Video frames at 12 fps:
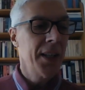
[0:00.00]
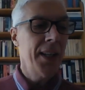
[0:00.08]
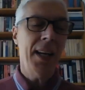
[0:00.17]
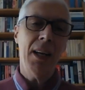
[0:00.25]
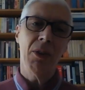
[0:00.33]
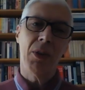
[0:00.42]

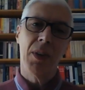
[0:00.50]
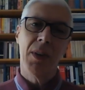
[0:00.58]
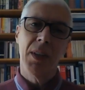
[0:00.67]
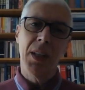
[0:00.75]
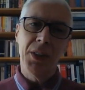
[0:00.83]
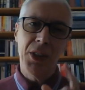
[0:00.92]
Now,
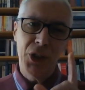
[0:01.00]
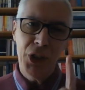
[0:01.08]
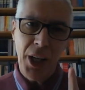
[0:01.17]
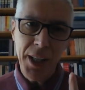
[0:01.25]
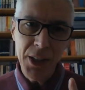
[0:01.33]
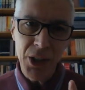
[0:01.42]
the
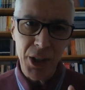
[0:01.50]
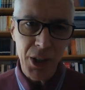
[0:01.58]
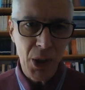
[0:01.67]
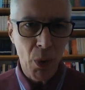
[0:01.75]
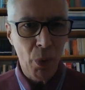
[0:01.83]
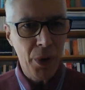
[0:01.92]

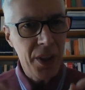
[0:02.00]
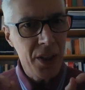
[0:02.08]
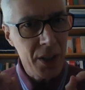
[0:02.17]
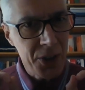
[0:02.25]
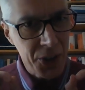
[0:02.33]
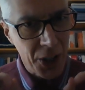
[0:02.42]
changes were in
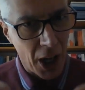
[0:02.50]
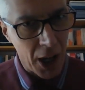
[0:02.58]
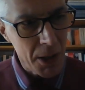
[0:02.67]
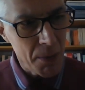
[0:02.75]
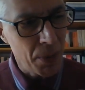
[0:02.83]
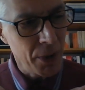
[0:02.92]
the
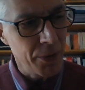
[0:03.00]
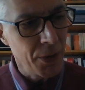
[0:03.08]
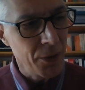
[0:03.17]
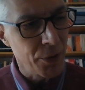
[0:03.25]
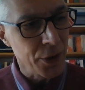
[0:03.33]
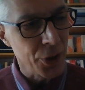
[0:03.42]
type of
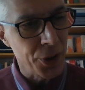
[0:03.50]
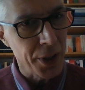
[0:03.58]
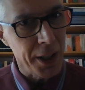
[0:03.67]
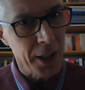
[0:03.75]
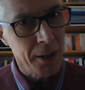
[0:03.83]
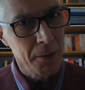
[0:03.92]

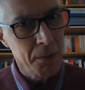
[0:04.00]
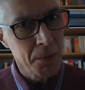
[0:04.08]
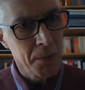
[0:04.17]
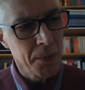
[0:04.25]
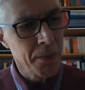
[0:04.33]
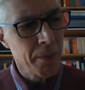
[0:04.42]
infantry.
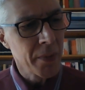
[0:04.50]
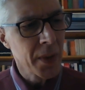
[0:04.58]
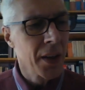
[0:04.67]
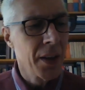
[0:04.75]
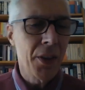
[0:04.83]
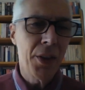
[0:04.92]

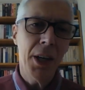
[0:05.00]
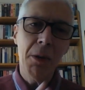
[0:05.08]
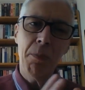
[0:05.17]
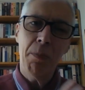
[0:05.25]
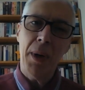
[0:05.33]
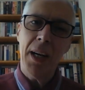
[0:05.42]

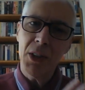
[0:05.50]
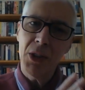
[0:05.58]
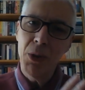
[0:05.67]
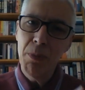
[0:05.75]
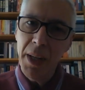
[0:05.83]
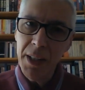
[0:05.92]
Think back
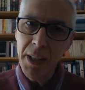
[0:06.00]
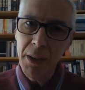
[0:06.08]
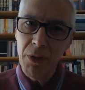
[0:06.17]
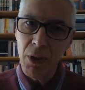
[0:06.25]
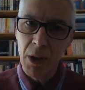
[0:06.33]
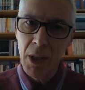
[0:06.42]
to
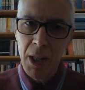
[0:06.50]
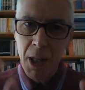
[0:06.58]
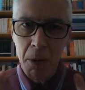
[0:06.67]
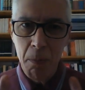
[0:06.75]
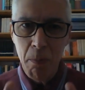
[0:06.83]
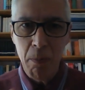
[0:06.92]
medieval.
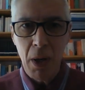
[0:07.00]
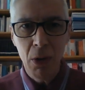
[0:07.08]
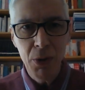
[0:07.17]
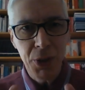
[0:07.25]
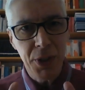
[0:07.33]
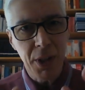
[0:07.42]

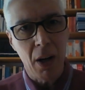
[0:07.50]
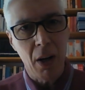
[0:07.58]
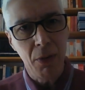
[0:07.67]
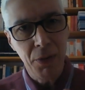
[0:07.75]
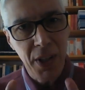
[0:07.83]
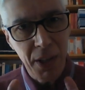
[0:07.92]
Most
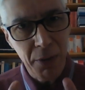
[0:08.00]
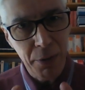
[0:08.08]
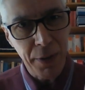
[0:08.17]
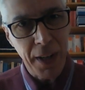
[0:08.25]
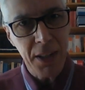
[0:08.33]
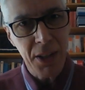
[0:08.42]
of the
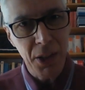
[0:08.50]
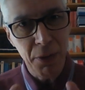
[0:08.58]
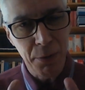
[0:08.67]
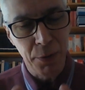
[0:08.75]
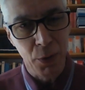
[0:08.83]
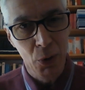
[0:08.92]

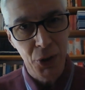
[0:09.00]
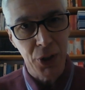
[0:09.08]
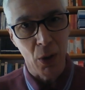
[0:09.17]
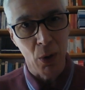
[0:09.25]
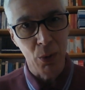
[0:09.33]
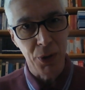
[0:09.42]
effective foot
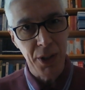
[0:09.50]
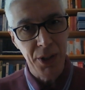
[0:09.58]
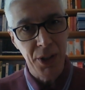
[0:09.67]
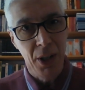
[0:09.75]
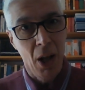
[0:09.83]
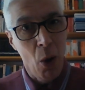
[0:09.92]

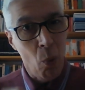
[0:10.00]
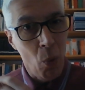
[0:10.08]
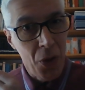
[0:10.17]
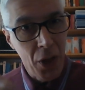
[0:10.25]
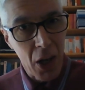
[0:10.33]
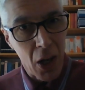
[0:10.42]
soldiers
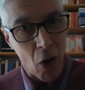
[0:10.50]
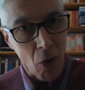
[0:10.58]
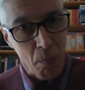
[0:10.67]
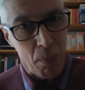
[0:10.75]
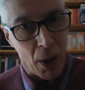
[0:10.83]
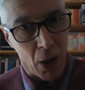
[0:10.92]
were the
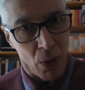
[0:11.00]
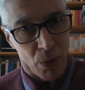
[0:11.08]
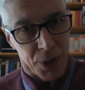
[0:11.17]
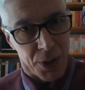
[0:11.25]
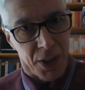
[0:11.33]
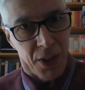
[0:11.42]

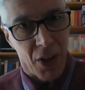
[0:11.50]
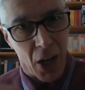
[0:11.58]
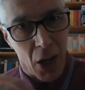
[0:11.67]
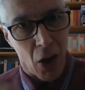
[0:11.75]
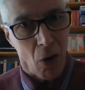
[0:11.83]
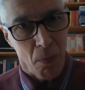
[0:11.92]
longbows, the
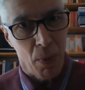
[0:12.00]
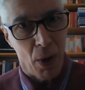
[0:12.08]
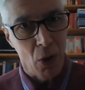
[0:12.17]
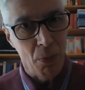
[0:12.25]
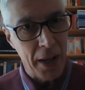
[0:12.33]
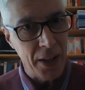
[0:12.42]

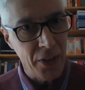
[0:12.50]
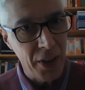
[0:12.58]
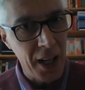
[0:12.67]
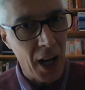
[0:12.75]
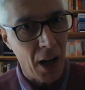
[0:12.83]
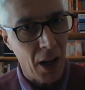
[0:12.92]
longbowmen,
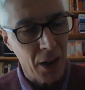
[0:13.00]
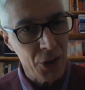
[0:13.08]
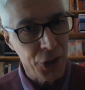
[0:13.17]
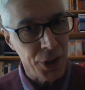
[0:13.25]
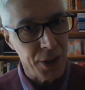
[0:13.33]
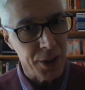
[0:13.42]
the
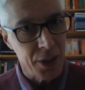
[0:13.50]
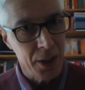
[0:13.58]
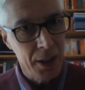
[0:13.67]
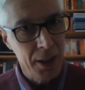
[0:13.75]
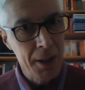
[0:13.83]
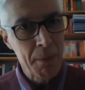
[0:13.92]
archers.